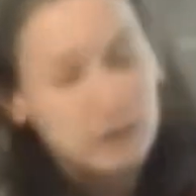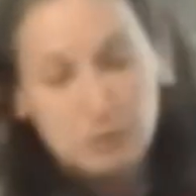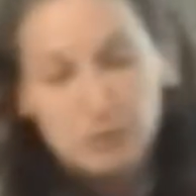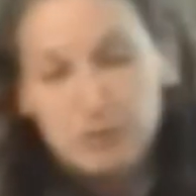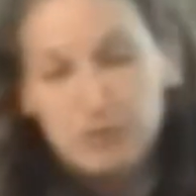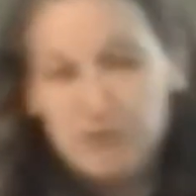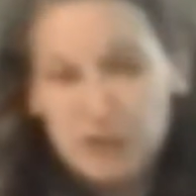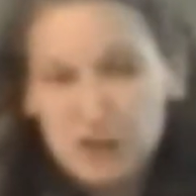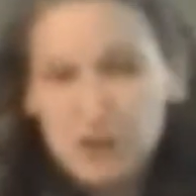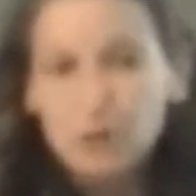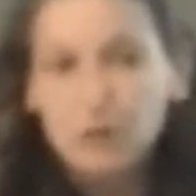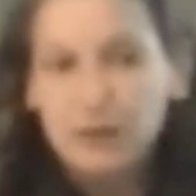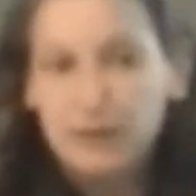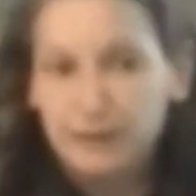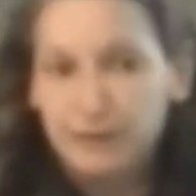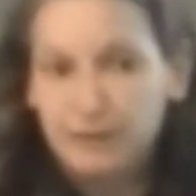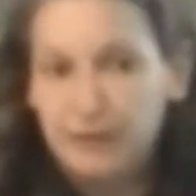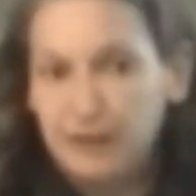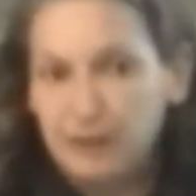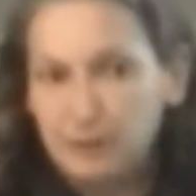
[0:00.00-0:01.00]
visually
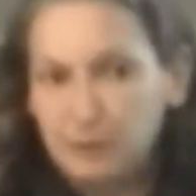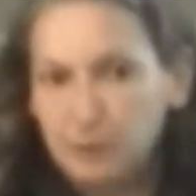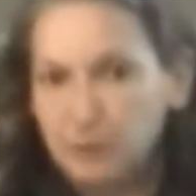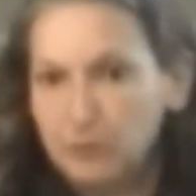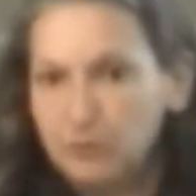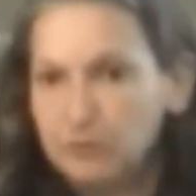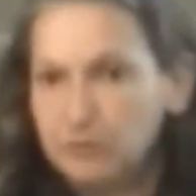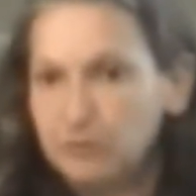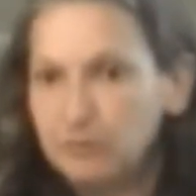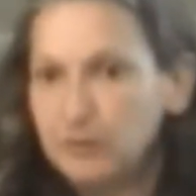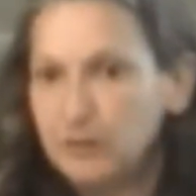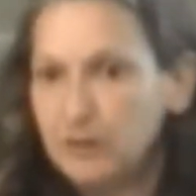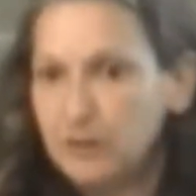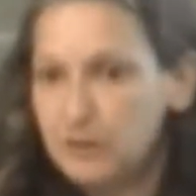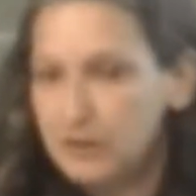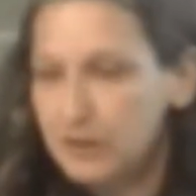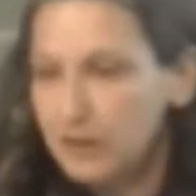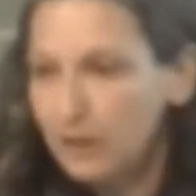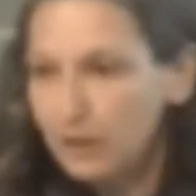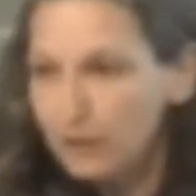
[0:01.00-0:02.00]
available
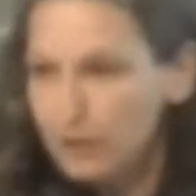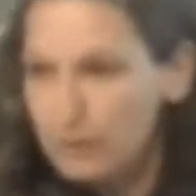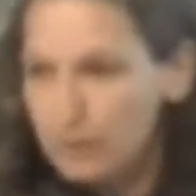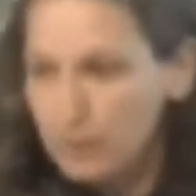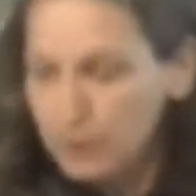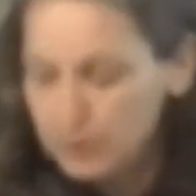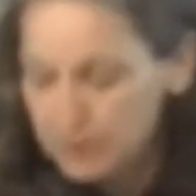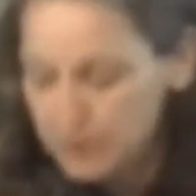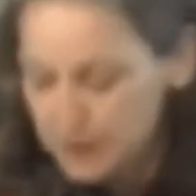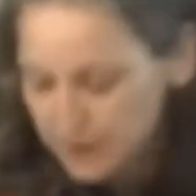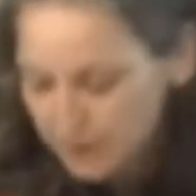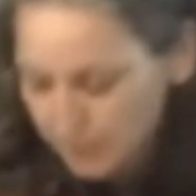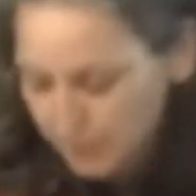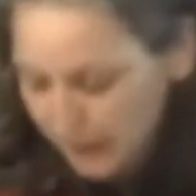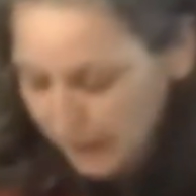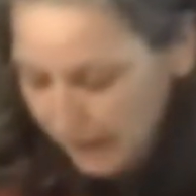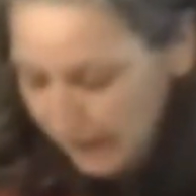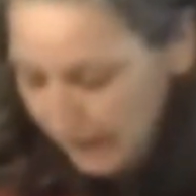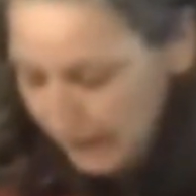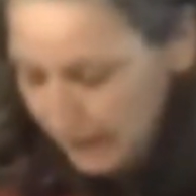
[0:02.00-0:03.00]
because a lot of the monuments have been
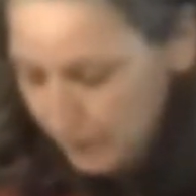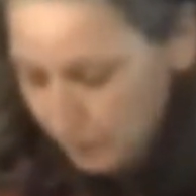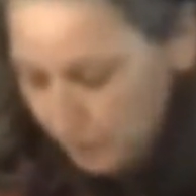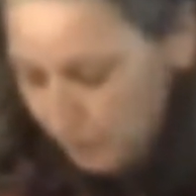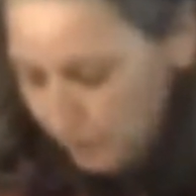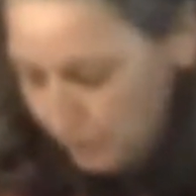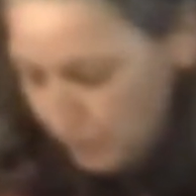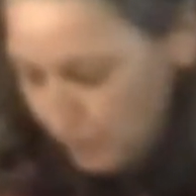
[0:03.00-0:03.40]
cleared or moved